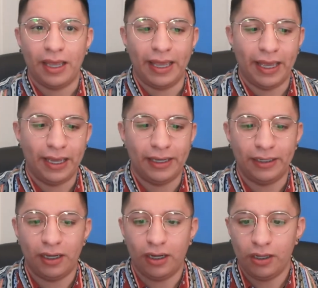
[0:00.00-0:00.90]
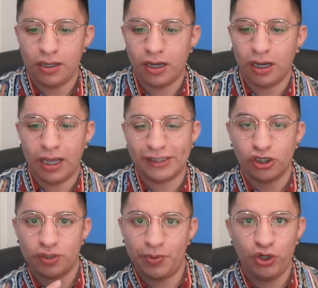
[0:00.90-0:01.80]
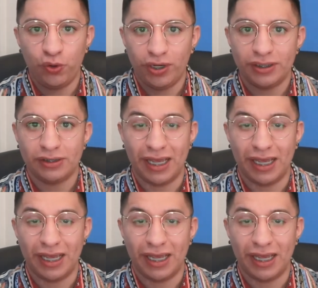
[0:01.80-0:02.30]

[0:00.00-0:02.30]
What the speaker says: And as entrepreneurs,